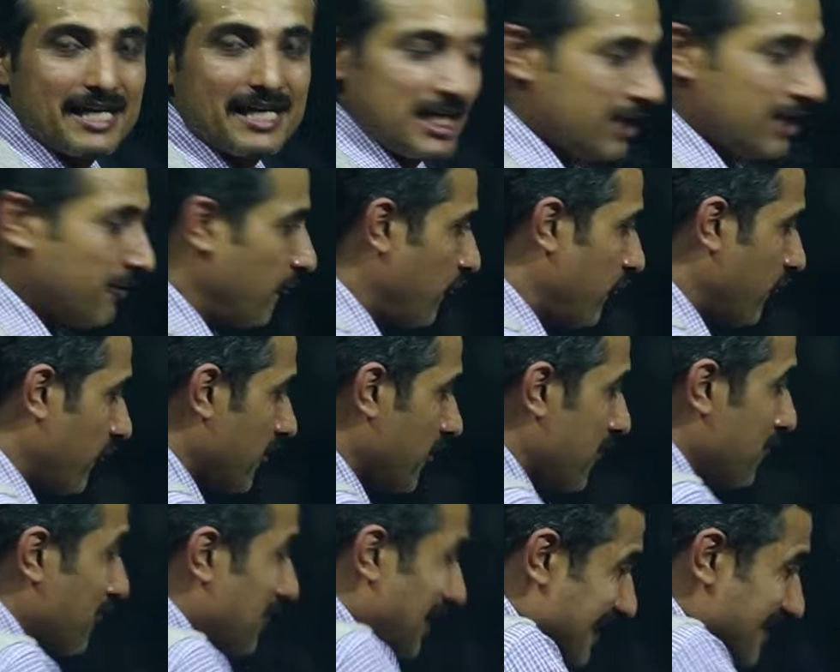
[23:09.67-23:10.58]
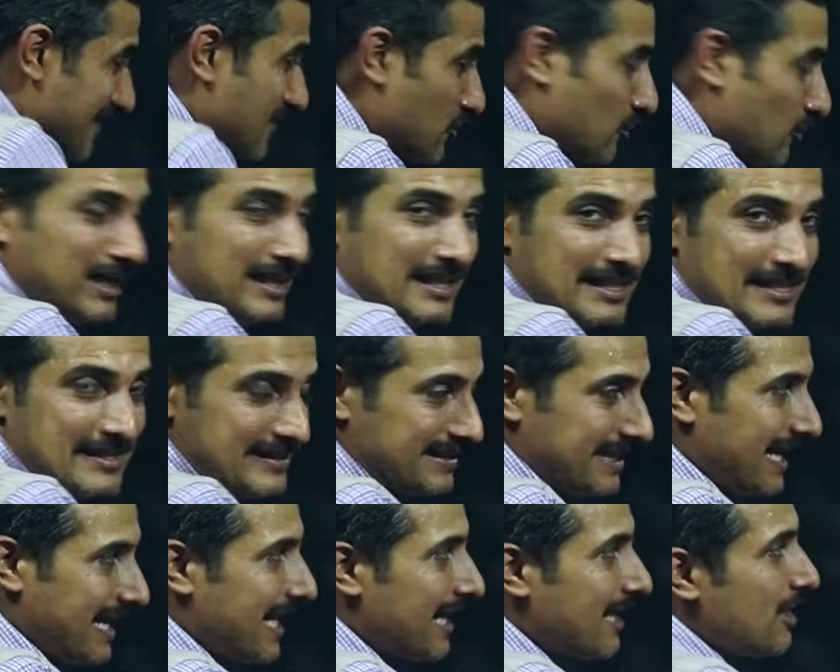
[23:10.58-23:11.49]
If +1 is
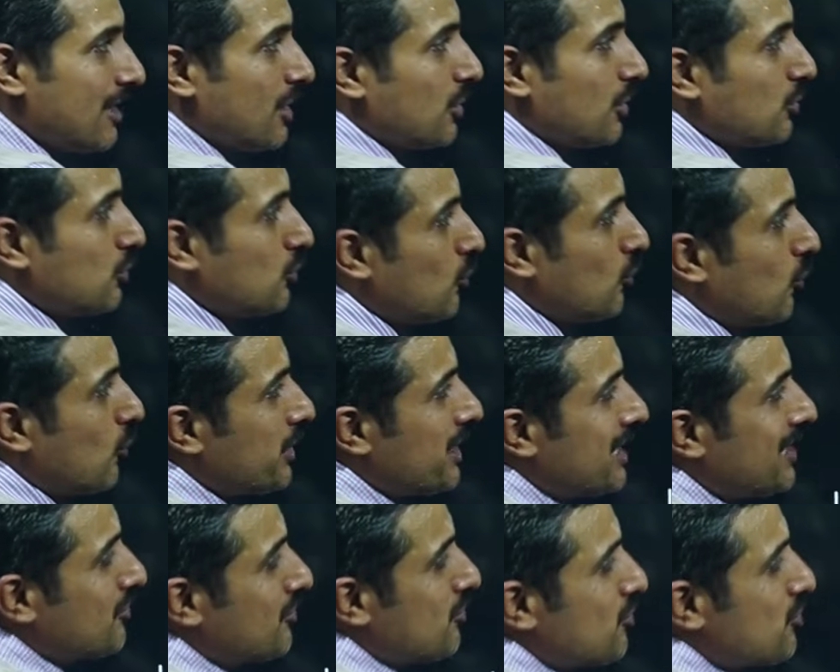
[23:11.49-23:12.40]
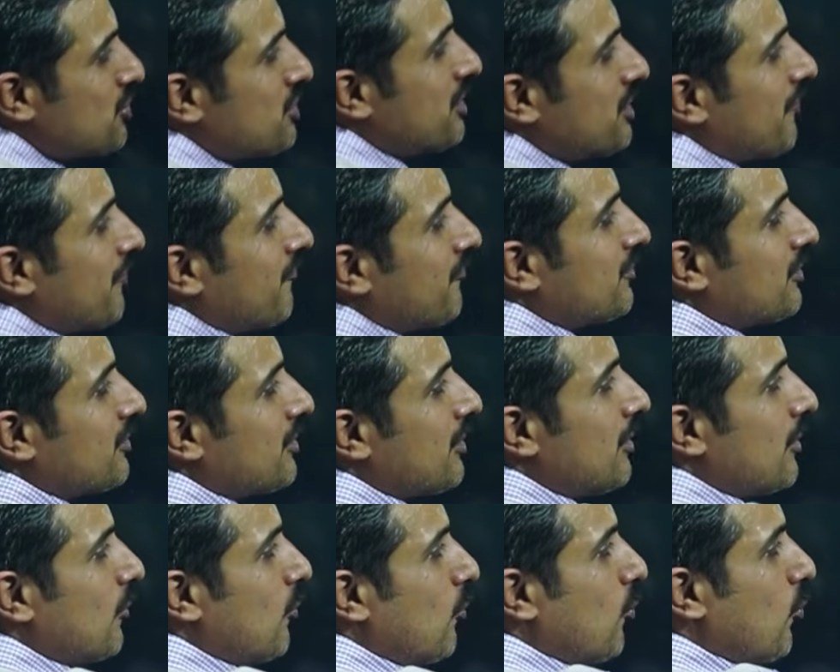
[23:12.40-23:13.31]
there, you need to shift
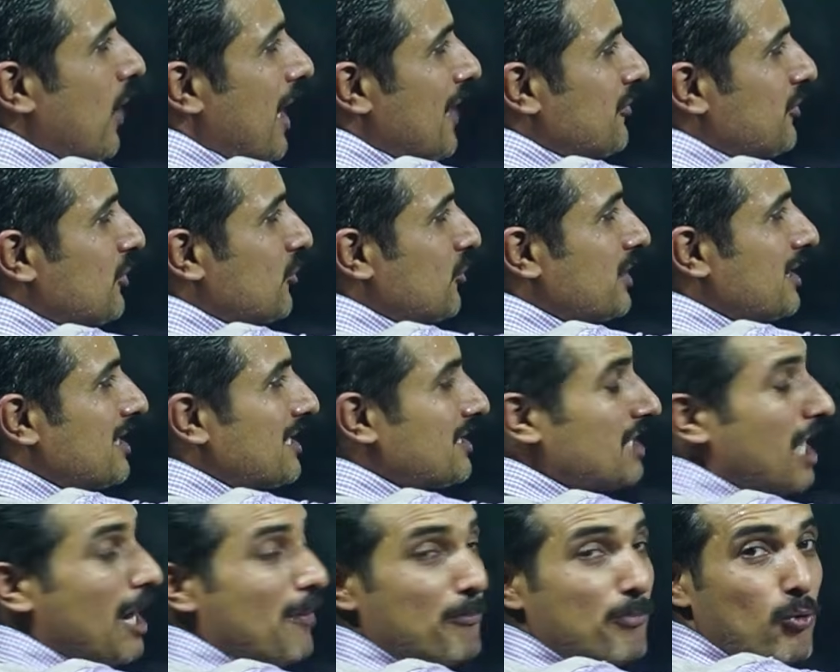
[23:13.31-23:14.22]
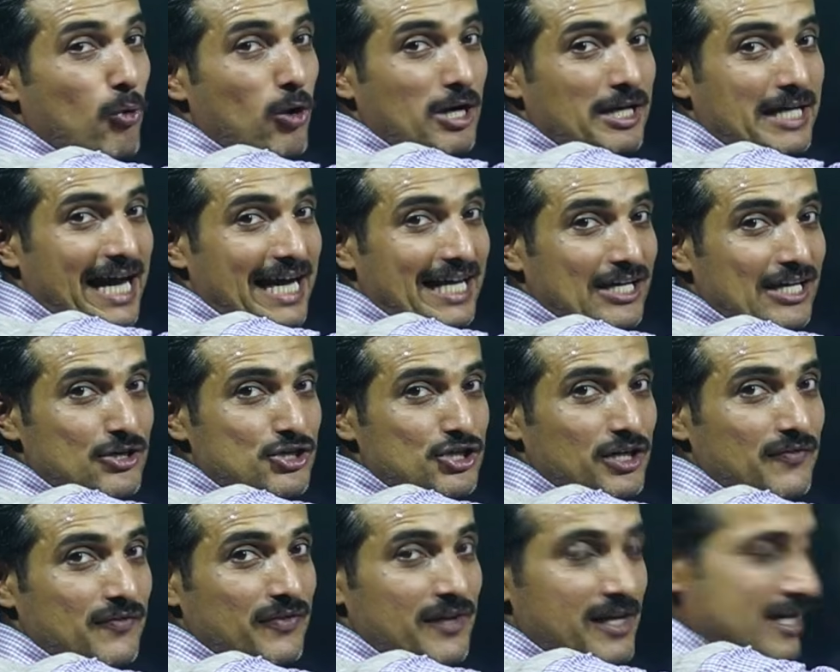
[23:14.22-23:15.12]
1 unit in the upward
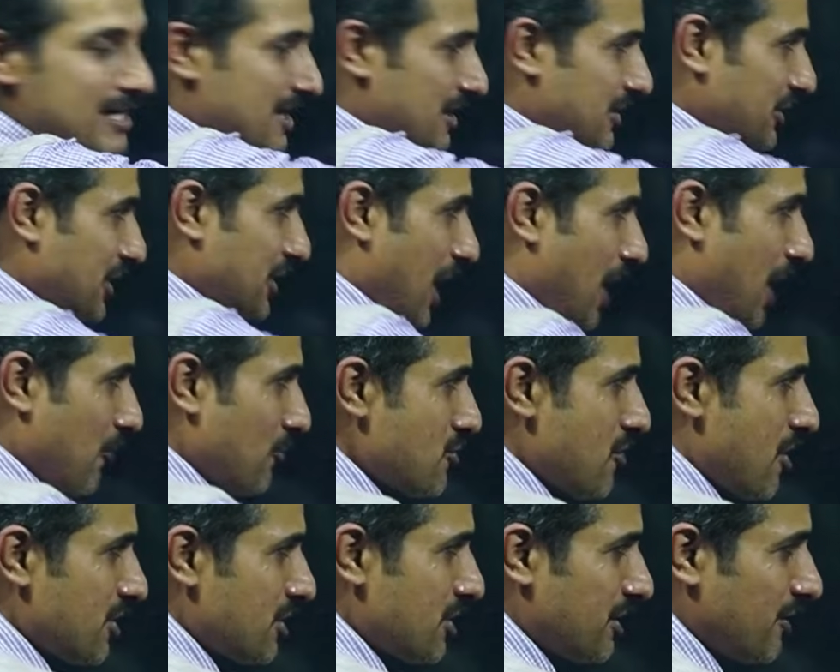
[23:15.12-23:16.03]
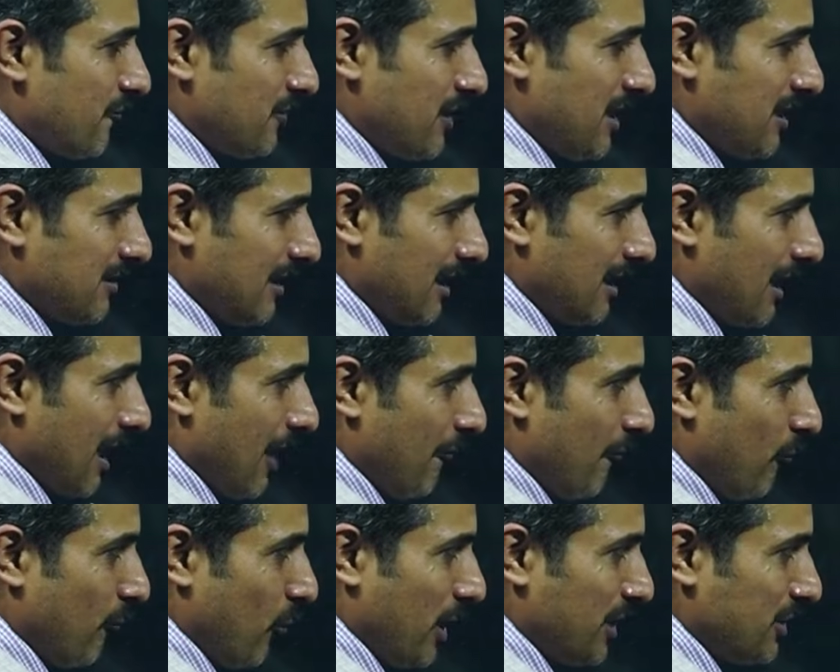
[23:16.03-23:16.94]
direction. Now you are shifting the
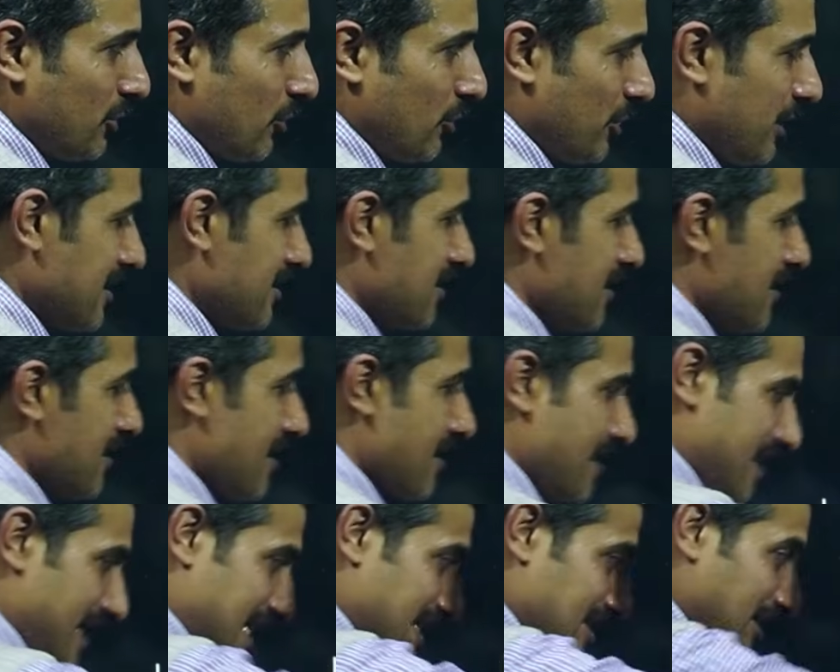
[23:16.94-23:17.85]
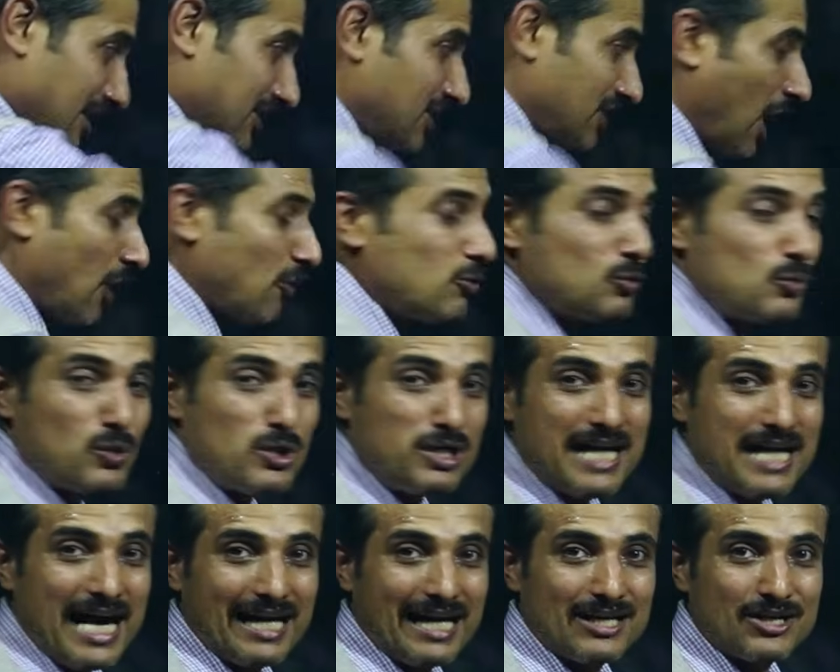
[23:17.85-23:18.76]
graph 1 unit in the
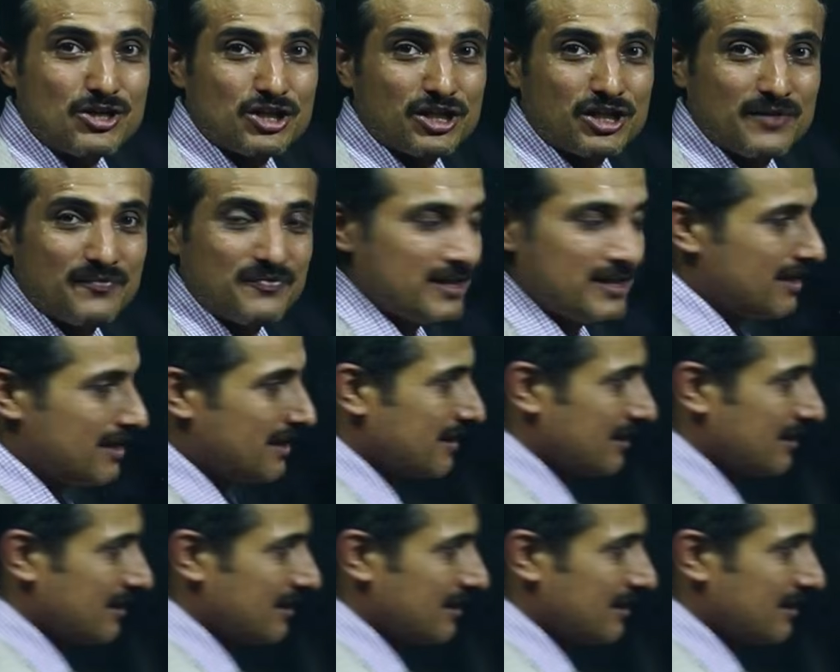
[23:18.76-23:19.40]
downward direction.